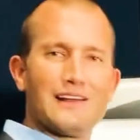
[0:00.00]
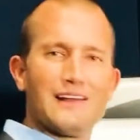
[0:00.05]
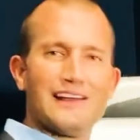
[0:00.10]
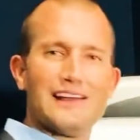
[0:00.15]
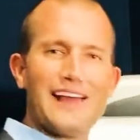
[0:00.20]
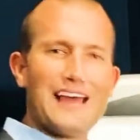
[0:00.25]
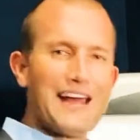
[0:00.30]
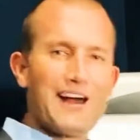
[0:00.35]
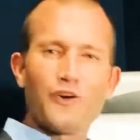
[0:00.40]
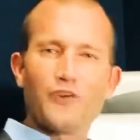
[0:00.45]

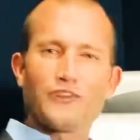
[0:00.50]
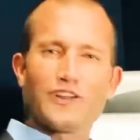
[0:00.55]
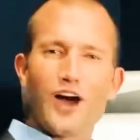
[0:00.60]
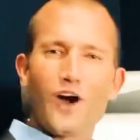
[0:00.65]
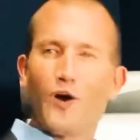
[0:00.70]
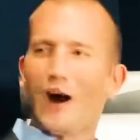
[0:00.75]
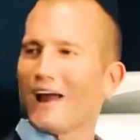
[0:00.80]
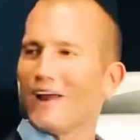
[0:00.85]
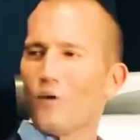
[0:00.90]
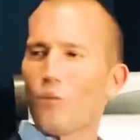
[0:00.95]
Hell no,
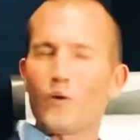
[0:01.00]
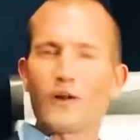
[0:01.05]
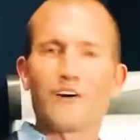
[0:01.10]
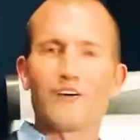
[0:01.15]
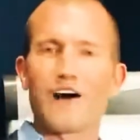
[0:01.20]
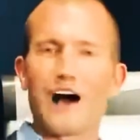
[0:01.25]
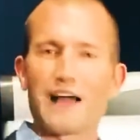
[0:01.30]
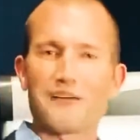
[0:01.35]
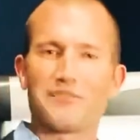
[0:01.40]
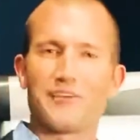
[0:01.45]
I don't want a
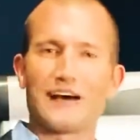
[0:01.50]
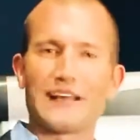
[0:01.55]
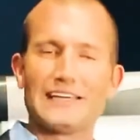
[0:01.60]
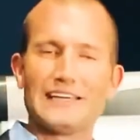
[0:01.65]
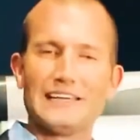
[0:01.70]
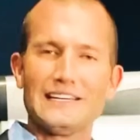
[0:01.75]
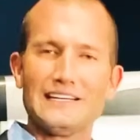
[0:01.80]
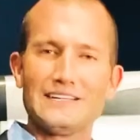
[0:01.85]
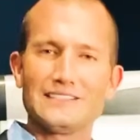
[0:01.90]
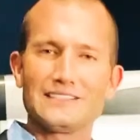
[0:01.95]
life like
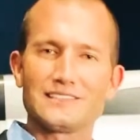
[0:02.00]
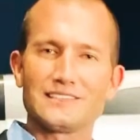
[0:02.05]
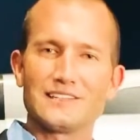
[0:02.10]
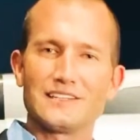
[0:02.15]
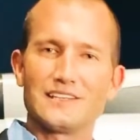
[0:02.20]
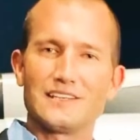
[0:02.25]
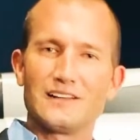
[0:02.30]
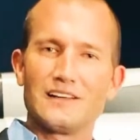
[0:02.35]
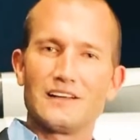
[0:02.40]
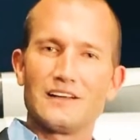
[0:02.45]
his.
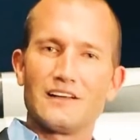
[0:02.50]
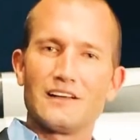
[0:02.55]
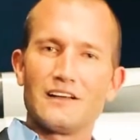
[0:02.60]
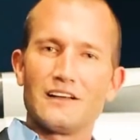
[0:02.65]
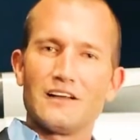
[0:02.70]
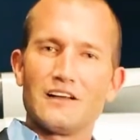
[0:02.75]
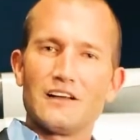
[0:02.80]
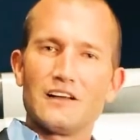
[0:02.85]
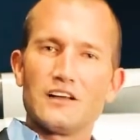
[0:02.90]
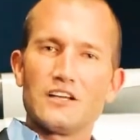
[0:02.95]

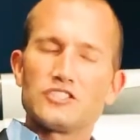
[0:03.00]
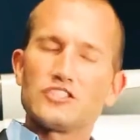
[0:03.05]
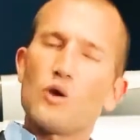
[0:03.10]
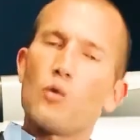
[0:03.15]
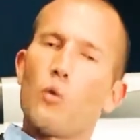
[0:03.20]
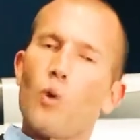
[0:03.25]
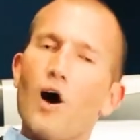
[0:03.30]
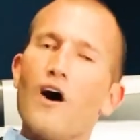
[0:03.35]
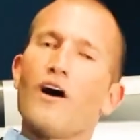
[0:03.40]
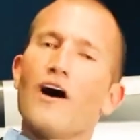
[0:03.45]
So
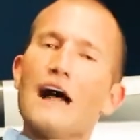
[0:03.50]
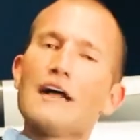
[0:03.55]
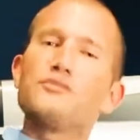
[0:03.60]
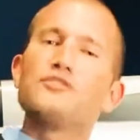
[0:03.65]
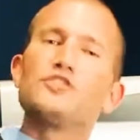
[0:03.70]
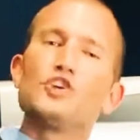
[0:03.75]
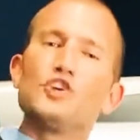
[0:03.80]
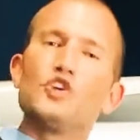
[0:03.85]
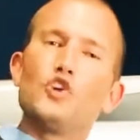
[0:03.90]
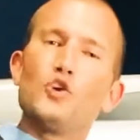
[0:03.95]
what life
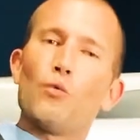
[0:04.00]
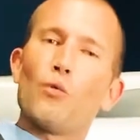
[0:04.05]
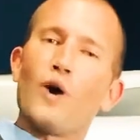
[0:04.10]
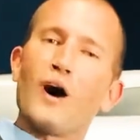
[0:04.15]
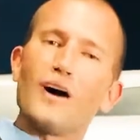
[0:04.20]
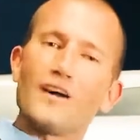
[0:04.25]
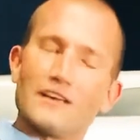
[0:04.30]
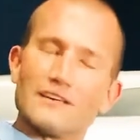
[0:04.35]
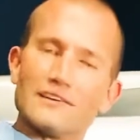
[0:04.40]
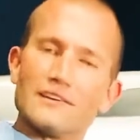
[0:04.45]
do you
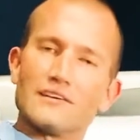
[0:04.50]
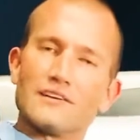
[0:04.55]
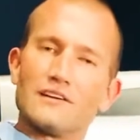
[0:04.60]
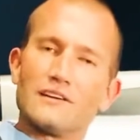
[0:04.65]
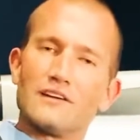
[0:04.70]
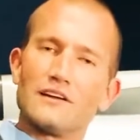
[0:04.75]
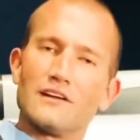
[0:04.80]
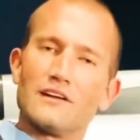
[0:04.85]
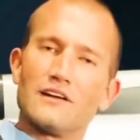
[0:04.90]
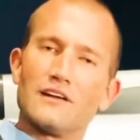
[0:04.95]
want?
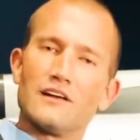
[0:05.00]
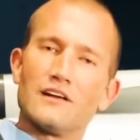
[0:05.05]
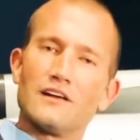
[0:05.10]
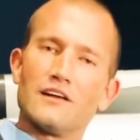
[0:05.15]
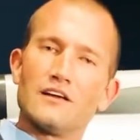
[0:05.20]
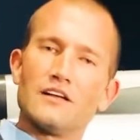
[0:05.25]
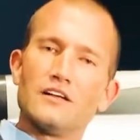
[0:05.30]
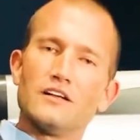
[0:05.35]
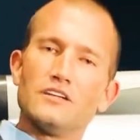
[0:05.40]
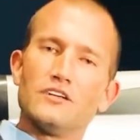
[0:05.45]

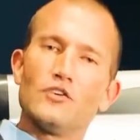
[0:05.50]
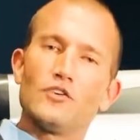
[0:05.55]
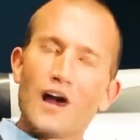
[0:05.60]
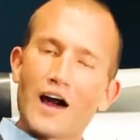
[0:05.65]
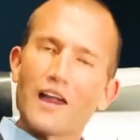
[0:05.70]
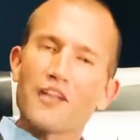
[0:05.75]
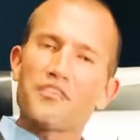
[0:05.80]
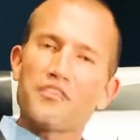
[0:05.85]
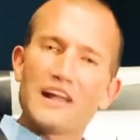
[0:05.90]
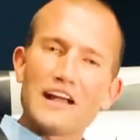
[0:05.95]
You
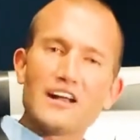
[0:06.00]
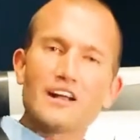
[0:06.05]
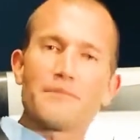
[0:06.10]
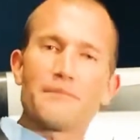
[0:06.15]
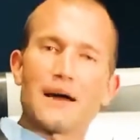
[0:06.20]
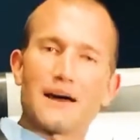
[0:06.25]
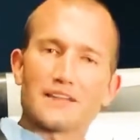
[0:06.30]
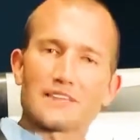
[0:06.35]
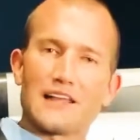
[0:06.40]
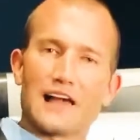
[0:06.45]
got to think
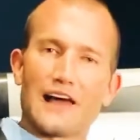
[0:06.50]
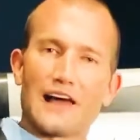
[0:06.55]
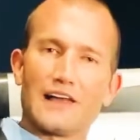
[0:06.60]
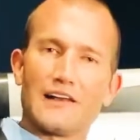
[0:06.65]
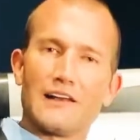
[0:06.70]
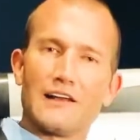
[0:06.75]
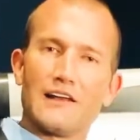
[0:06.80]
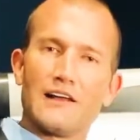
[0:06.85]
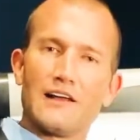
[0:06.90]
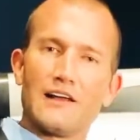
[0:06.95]
about that.
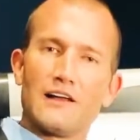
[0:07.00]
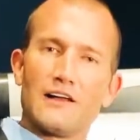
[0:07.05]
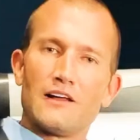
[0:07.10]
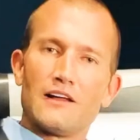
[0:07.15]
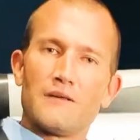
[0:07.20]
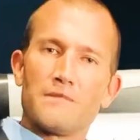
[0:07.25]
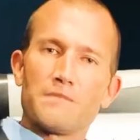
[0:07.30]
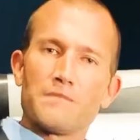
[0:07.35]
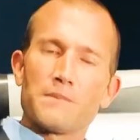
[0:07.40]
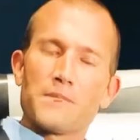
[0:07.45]

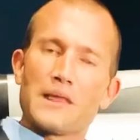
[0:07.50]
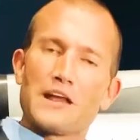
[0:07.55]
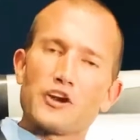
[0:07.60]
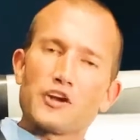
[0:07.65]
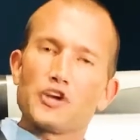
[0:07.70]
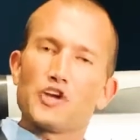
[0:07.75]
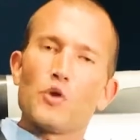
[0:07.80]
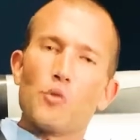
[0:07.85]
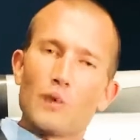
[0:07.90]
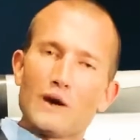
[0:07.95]
And are
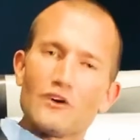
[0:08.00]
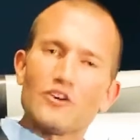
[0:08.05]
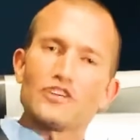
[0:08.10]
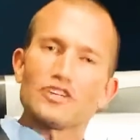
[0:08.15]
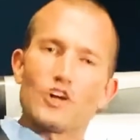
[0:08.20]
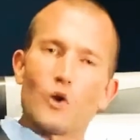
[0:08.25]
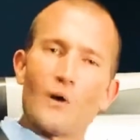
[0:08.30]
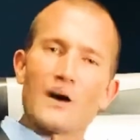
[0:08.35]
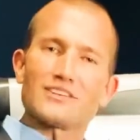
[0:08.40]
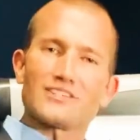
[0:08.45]
you willing to
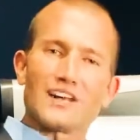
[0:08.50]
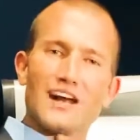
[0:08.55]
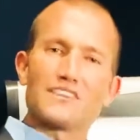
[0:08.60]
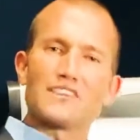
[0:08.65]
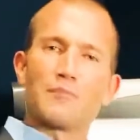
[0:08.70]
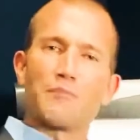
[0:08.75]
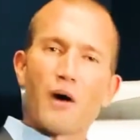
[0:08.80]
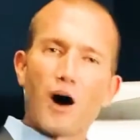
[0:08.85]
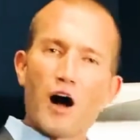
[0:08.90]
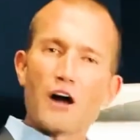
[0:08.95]
go outside the
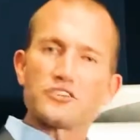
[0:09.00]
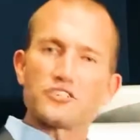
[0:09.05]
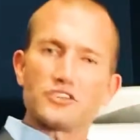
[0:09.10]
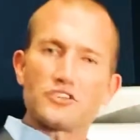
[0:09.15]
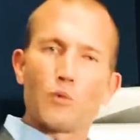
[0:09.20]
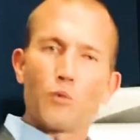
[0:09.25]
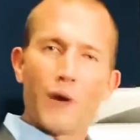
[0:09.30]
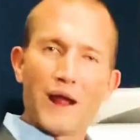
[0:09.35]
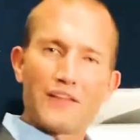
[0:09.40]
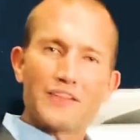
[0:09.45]
box in the
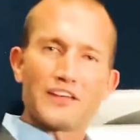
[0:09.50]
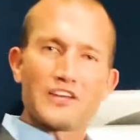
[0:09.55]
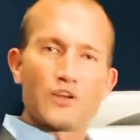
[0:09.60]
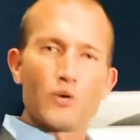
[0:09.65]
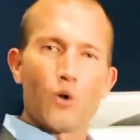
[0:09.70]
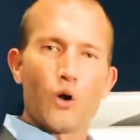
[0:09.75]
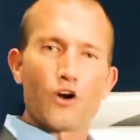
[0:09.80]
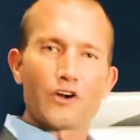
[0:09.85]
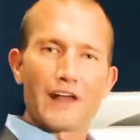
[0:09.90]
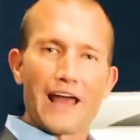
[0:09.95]
way that you
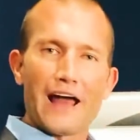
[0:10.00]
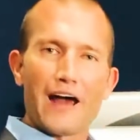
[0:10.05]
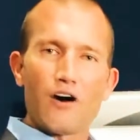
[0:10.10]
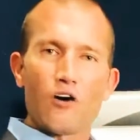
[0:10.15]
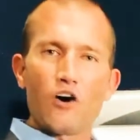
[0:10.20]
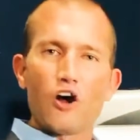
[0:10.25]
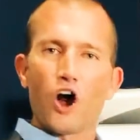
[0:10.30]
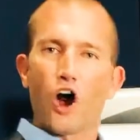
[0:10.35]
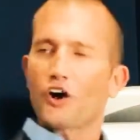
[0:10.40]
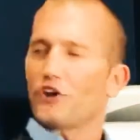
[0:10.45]
are
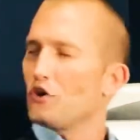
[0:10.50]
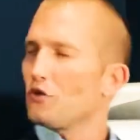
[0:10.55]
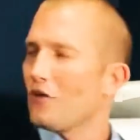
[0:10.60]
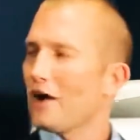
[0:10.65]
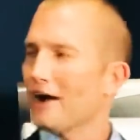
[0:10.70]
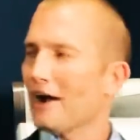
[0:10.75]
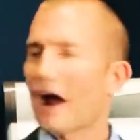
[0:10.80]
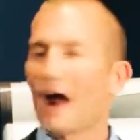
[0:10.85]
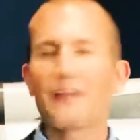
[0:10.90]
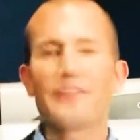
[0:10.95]
now? Are you
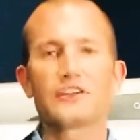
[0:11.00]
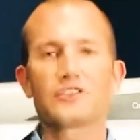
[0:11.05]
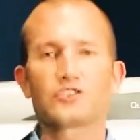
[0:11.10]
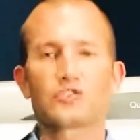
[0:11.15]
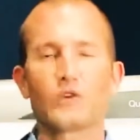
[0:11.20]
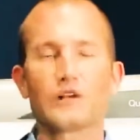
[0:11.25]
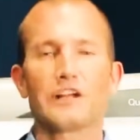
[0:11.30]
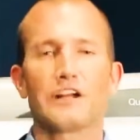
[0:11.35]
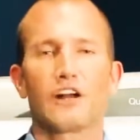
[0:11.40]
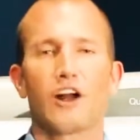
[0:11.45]
that guy that's
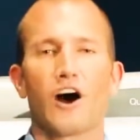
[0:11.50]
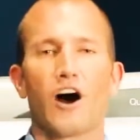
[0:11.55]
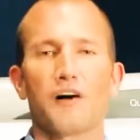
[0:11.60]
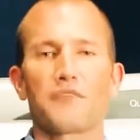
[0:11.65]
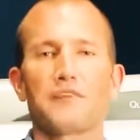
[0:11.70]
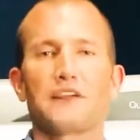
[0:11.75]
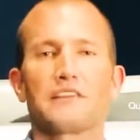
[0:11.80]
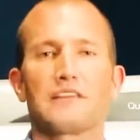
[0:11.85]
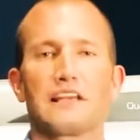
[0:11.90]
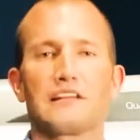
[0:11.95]
drinking
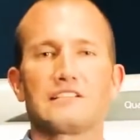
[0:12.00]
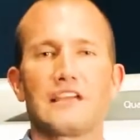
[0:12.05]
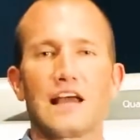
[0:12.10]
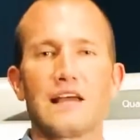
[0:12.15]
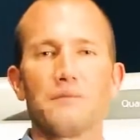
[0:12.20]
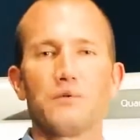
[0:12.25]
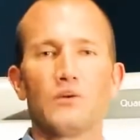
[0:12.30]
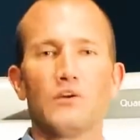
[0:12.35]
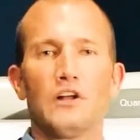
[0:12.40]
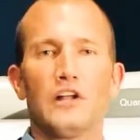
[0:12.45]
coffee at that
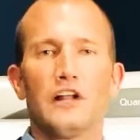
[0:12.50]
table?